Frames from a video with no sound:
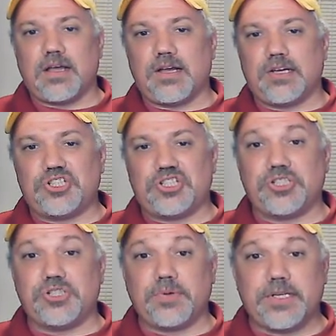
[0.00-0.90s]
a
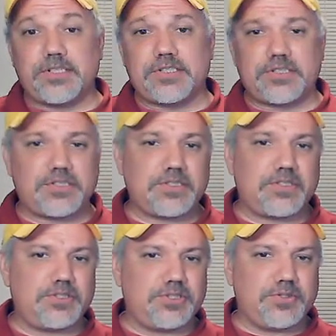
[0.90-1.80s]
Jewish,
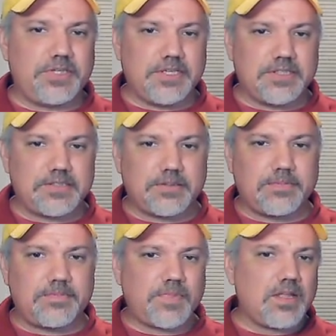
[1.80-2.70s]

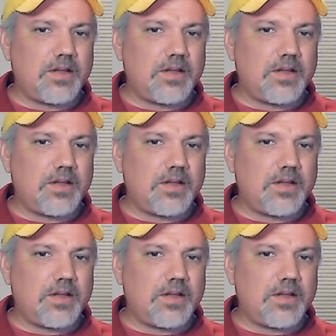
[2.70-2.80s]
Judaism,